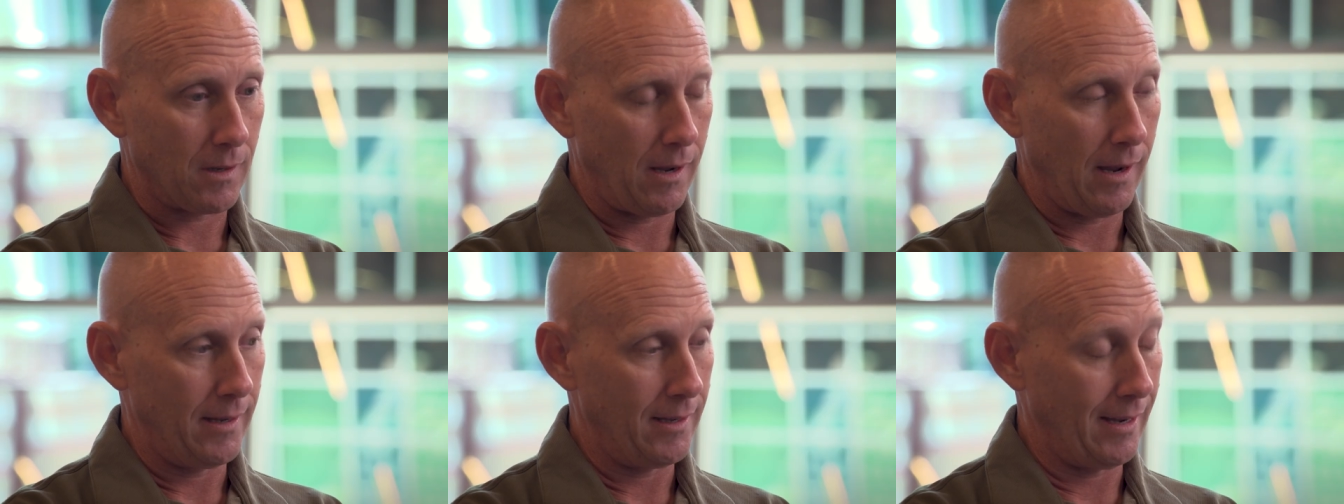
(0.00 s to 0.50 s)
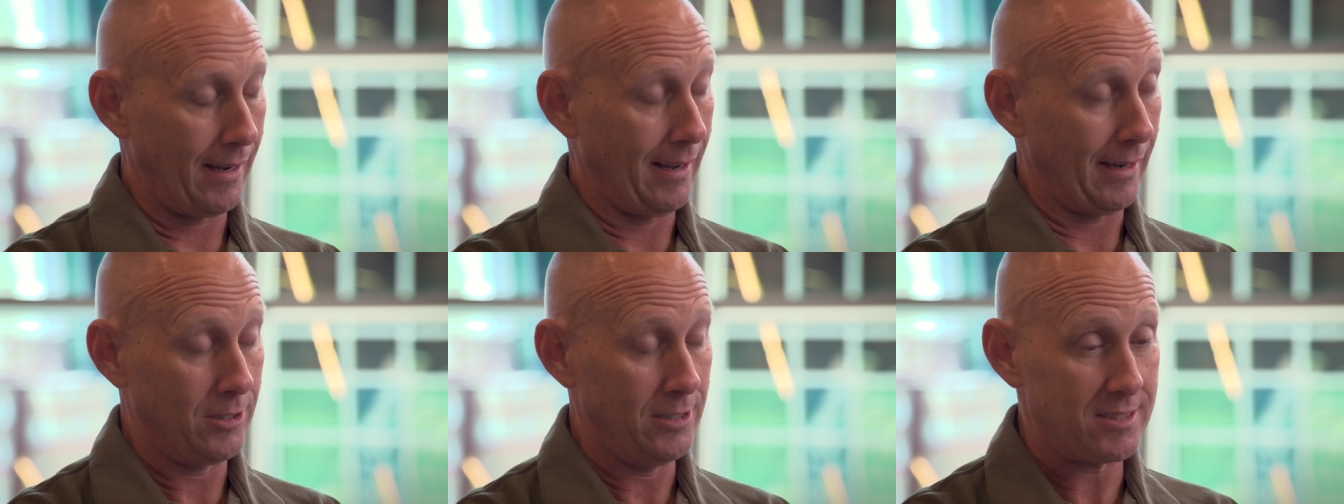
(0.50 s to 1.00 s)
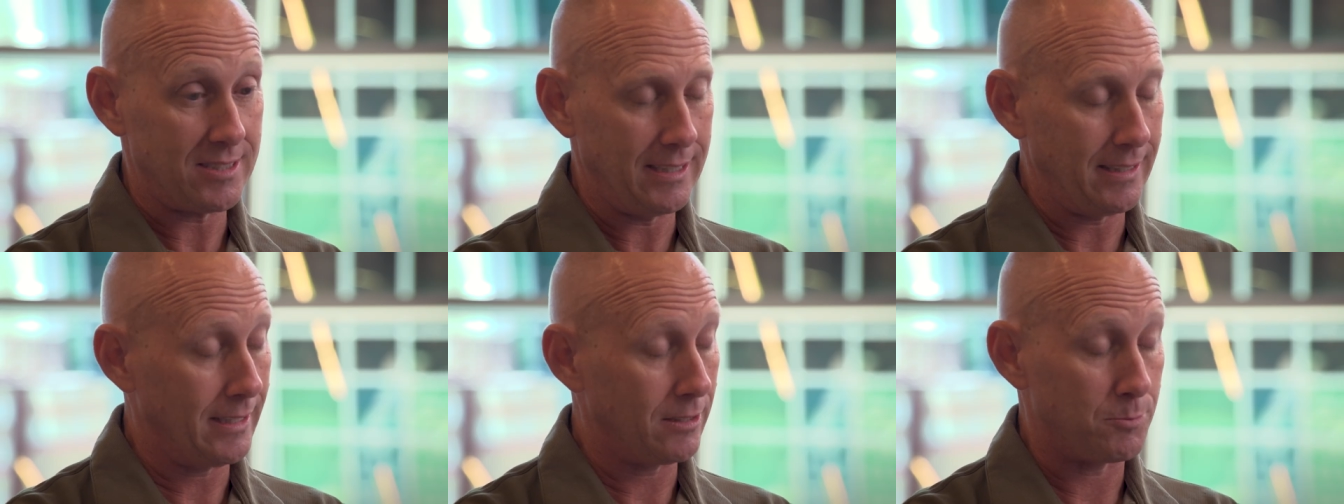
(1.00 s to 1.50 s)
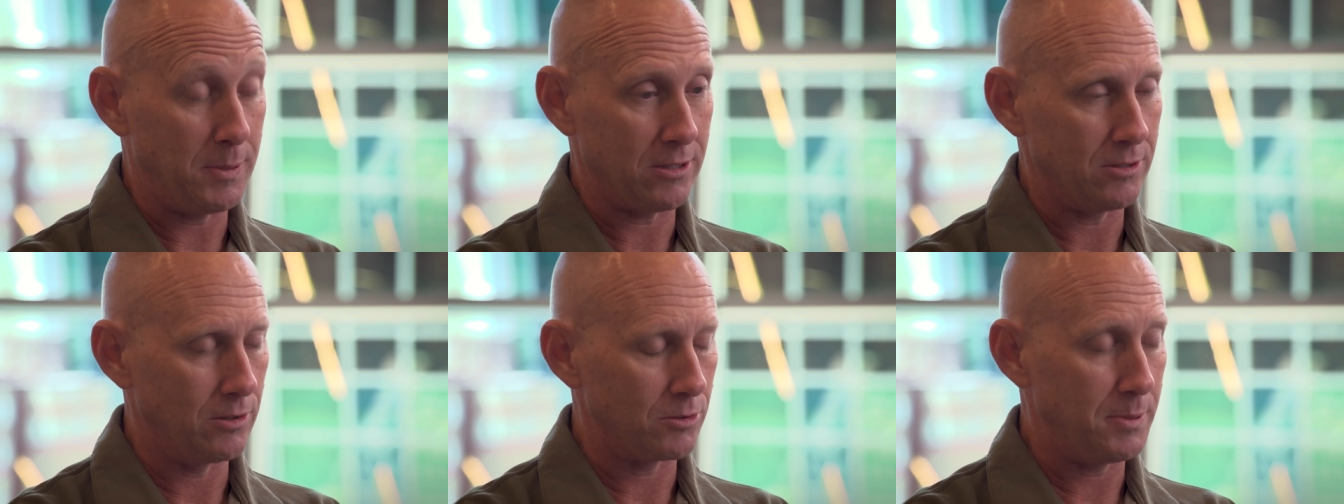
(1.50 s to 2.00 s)
I couldn't see anything. It was
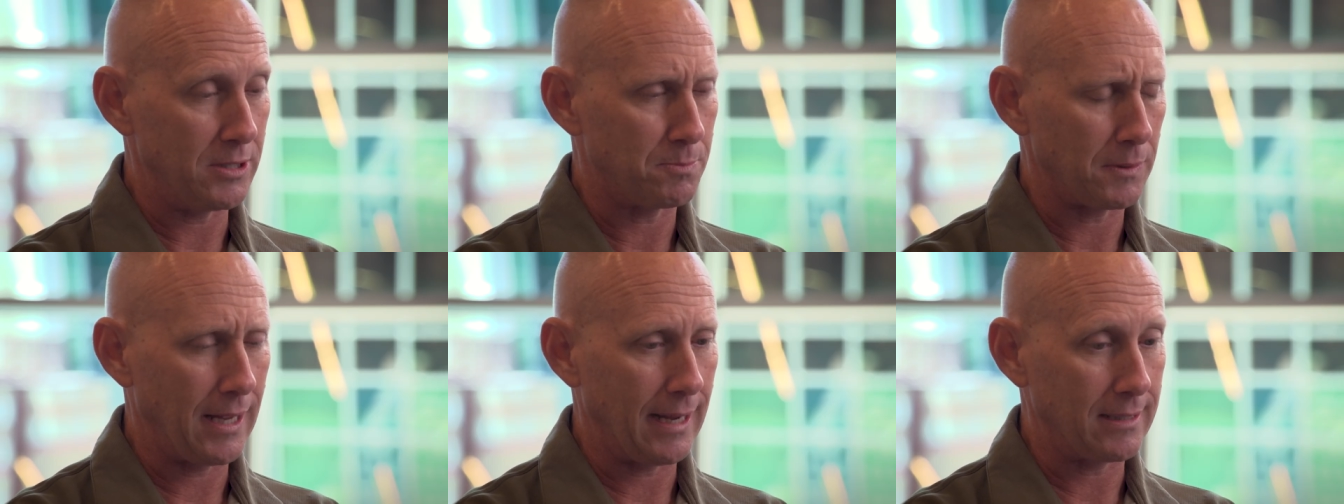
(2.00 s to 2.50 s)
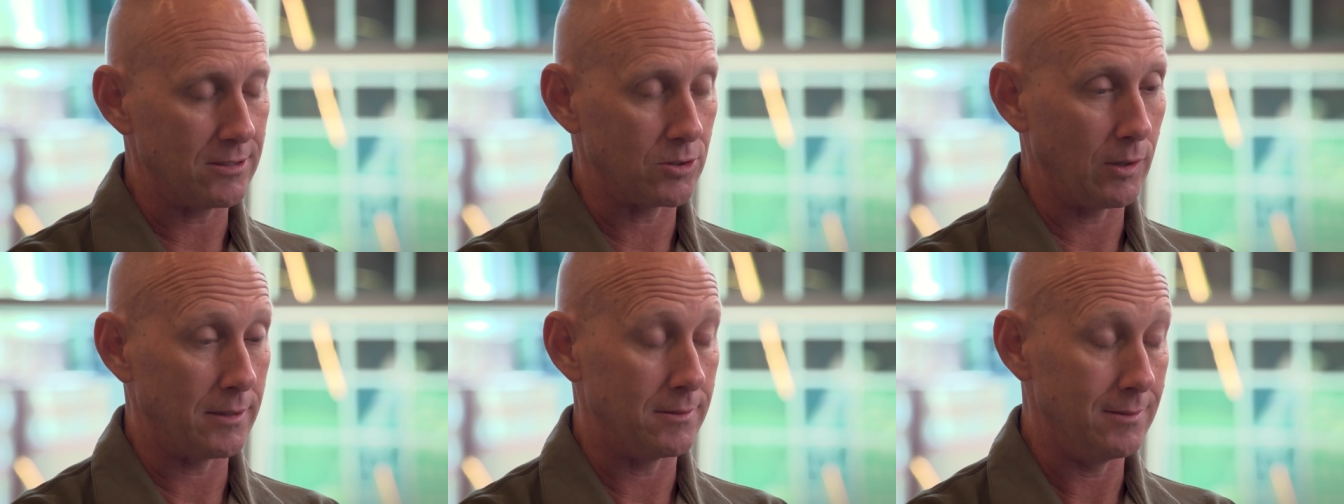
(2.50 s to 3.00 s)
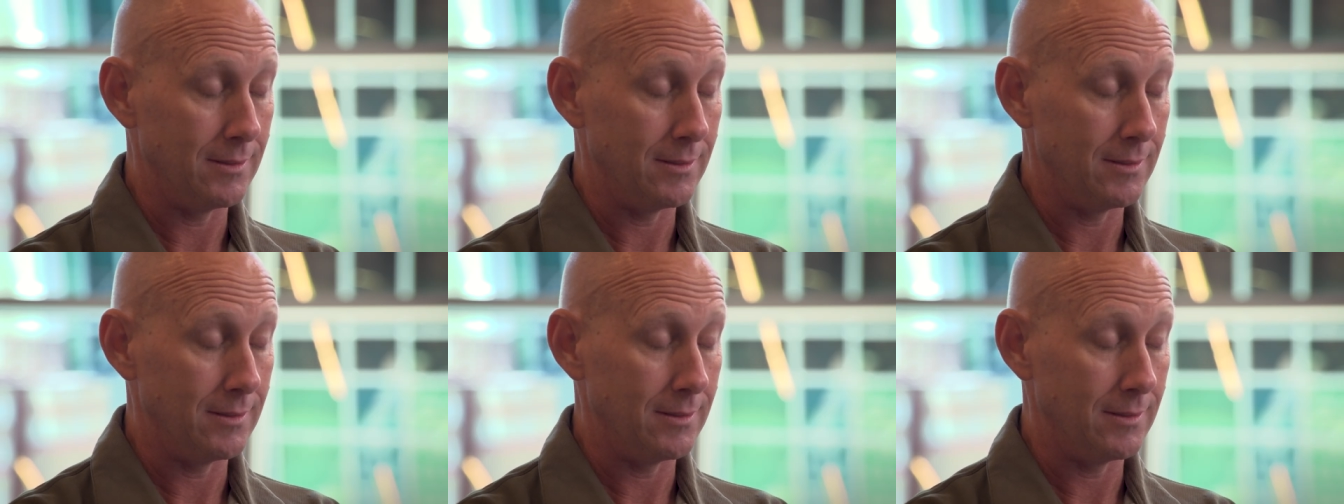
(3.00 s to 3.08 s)
pitch, you know, it was pitch black, and so I,